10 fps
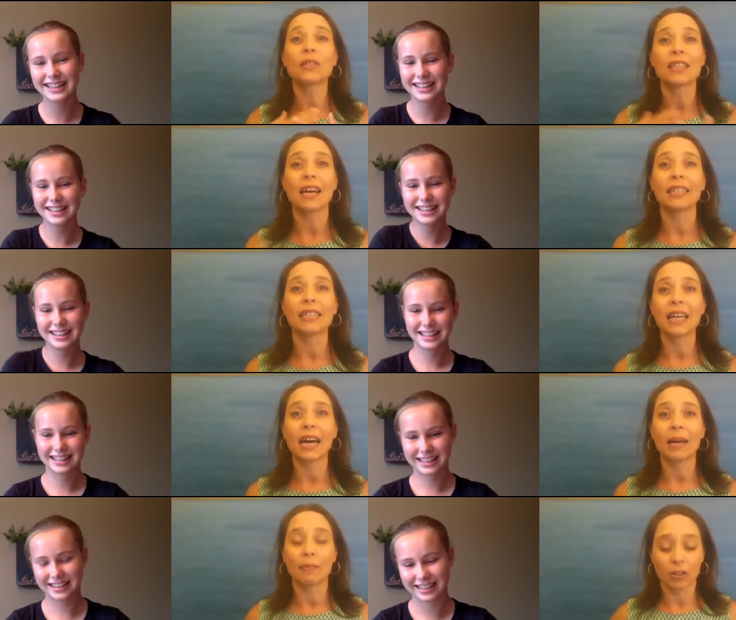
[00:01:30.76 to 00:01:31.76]
Speaker 1: this
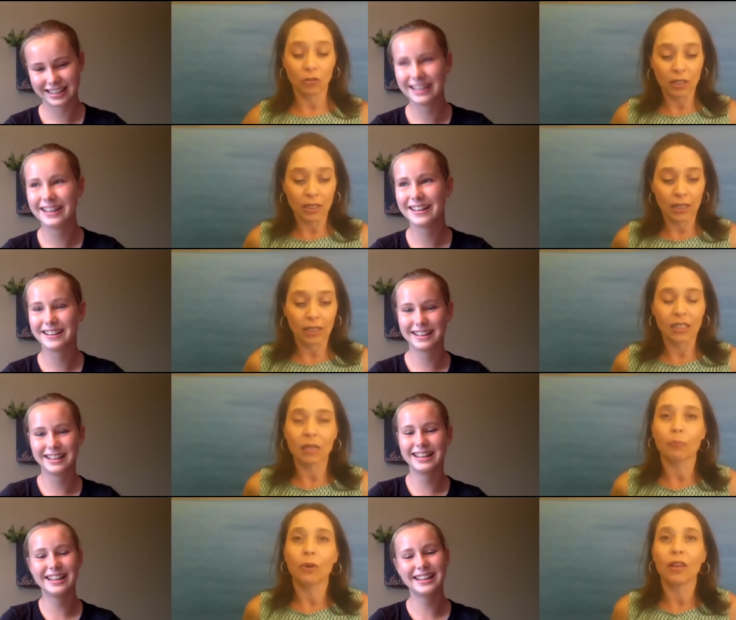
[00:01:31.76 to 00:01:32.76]
anytime that you need to get a
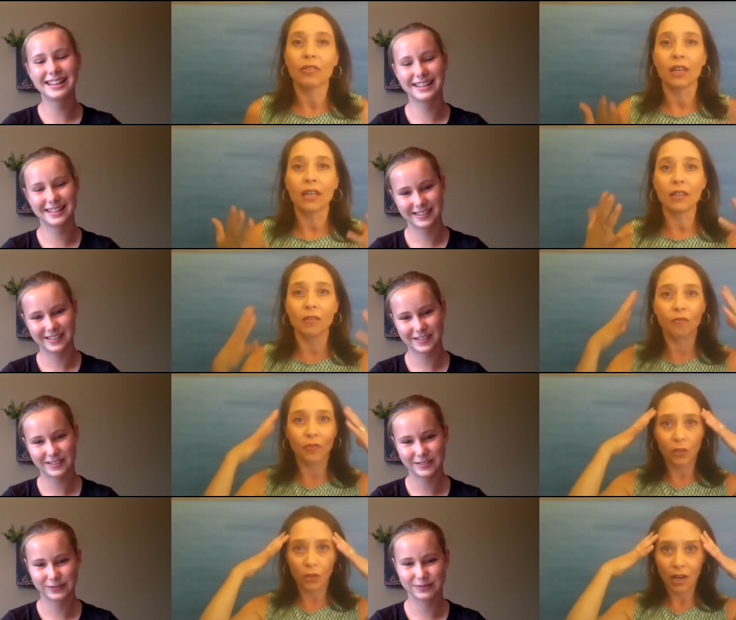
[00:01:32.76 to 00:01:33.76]
deep breath in and
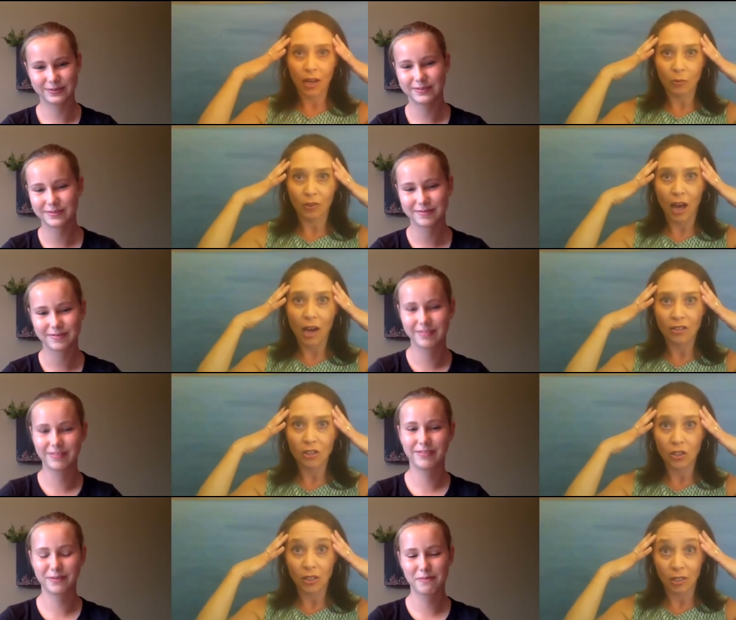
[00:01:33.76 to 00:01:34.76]
fill your head with
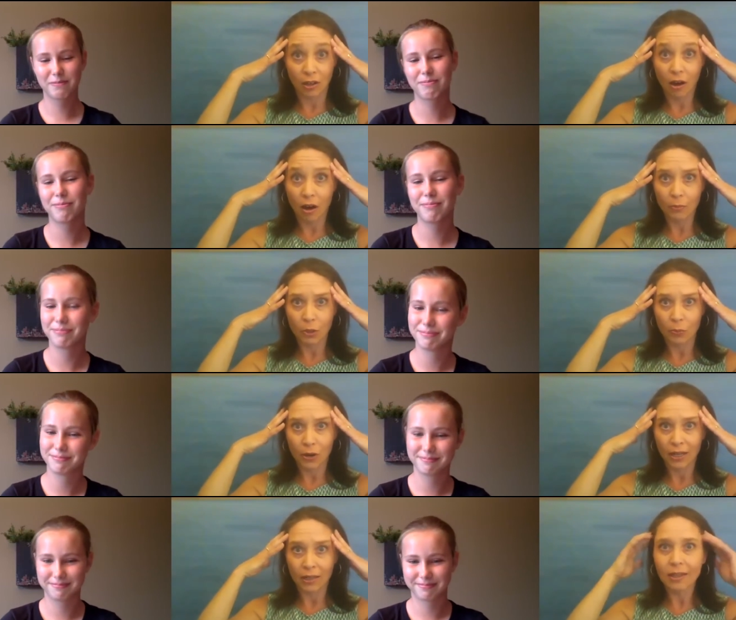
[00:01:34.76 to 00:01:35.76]
oxygen to calm your
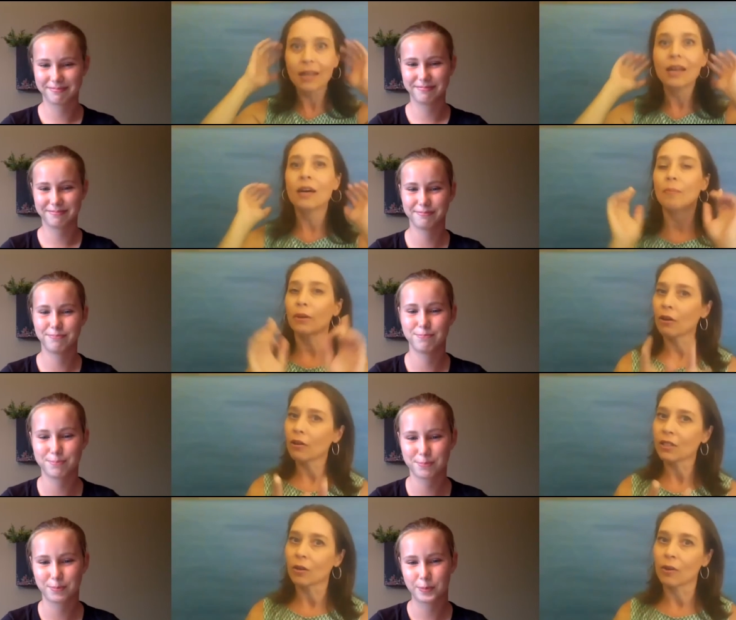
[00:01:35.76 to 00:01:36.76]
brain. But
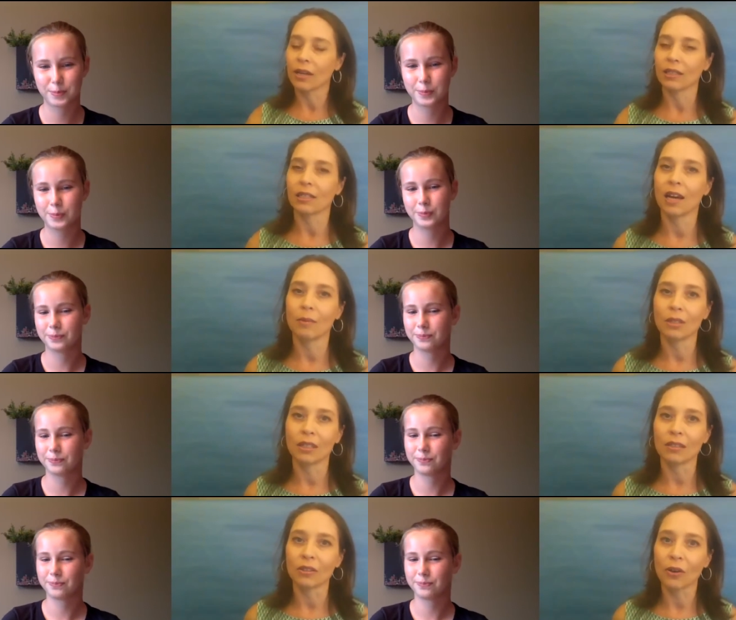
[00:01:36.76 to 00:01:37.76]
also anytime you
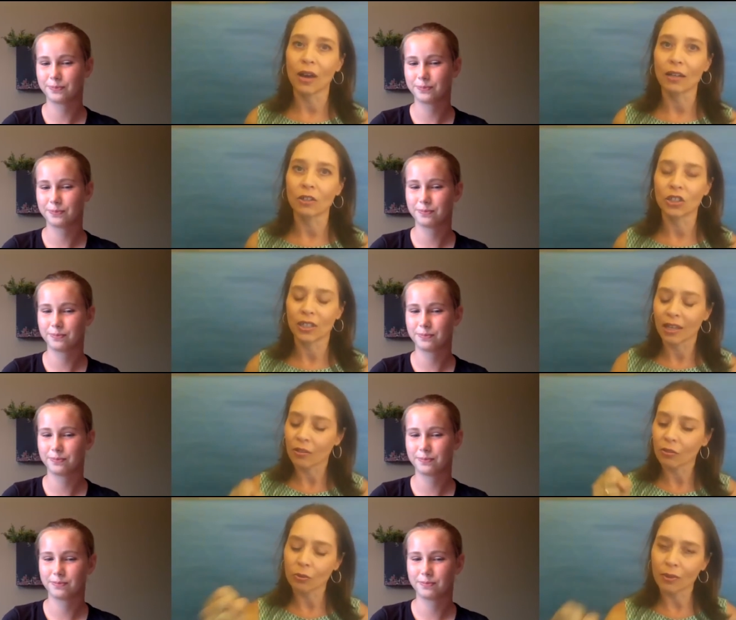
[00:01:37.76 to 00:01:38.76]
need a little energy to get
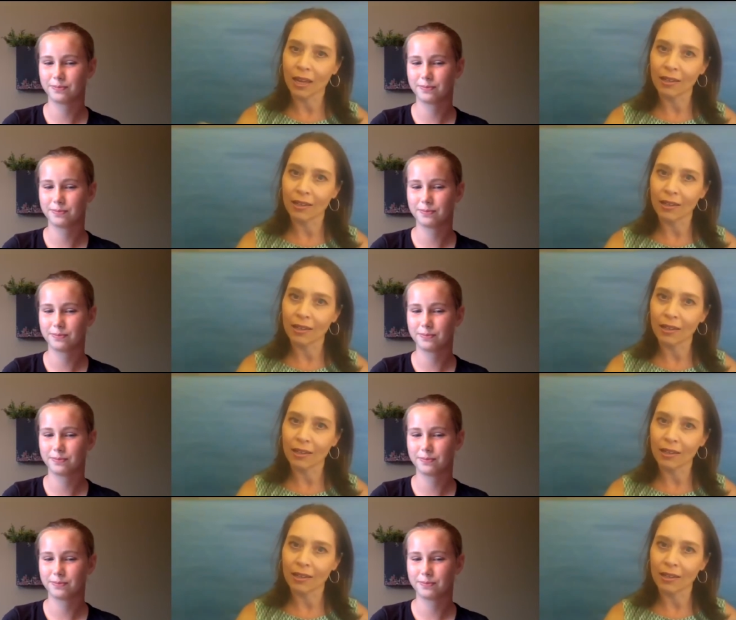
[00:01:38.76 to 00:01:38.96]
through that